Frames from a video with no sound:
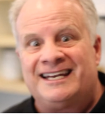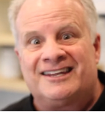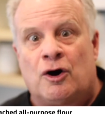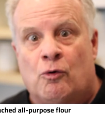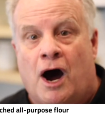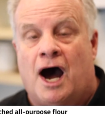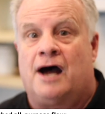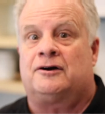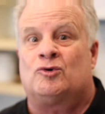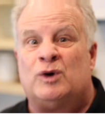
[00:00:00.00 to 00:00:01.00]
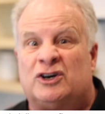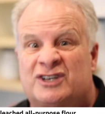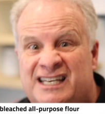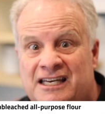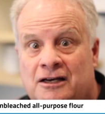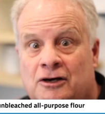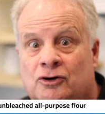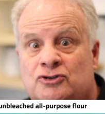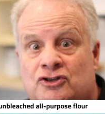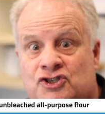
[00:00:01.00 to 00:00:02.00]
in the water will
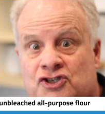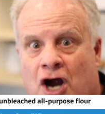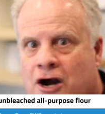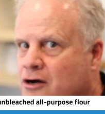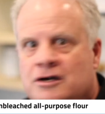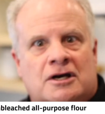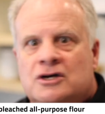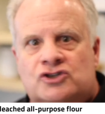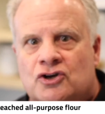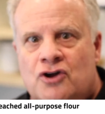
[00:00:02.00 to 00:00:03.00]
kill your starter. So